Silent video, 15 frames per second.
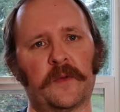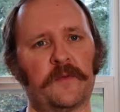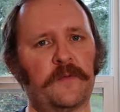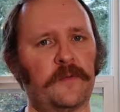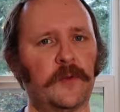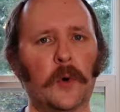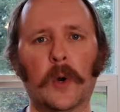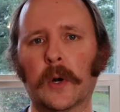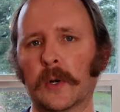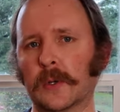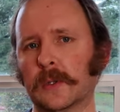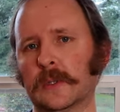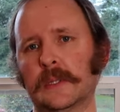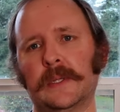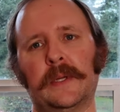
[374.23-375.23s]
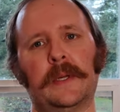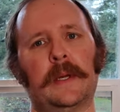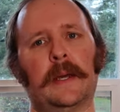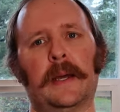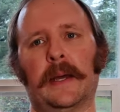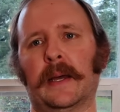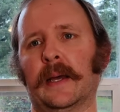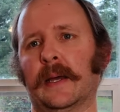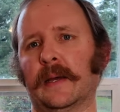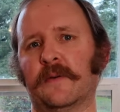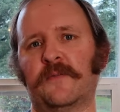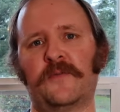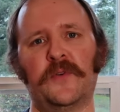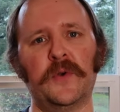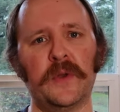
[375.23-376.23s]
floral,
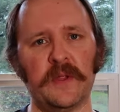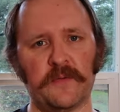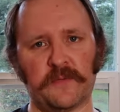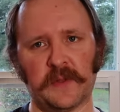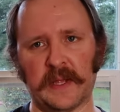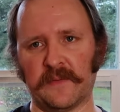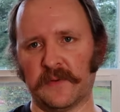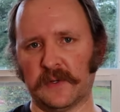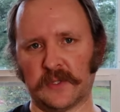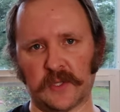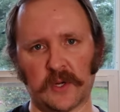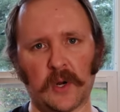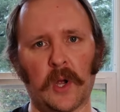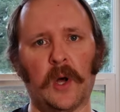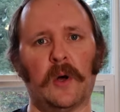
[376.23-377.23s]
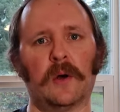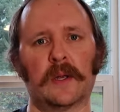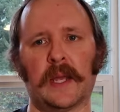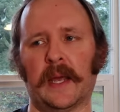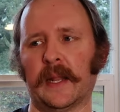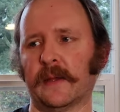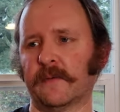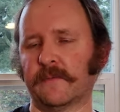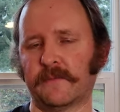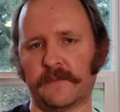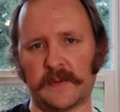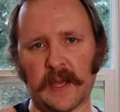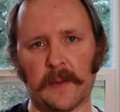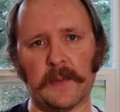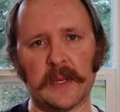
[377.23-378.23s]
fruity flavors that are all kind of
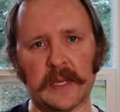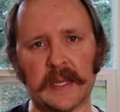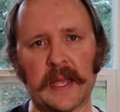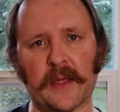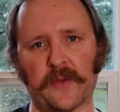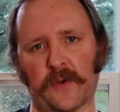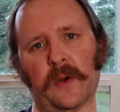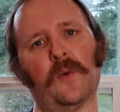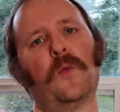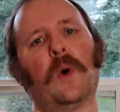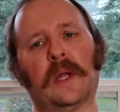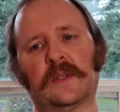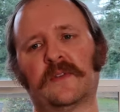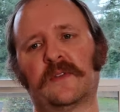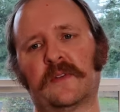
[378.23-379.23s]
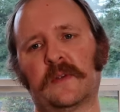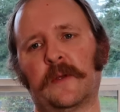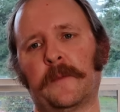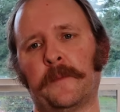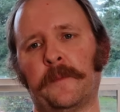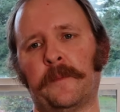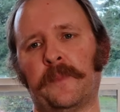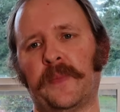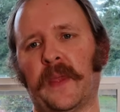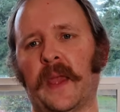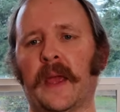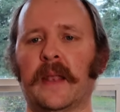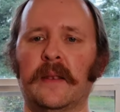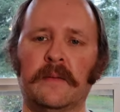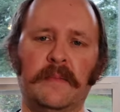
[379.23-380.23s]
coming together at once.
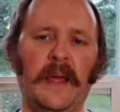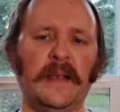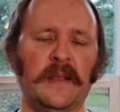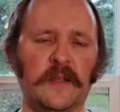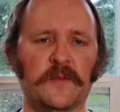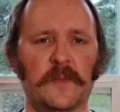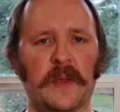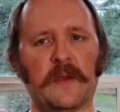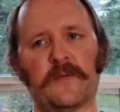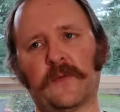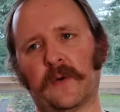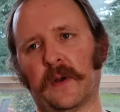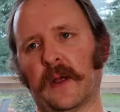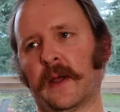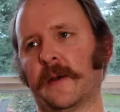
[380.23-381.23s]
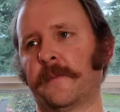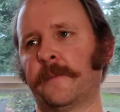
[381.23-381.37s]
And that does make for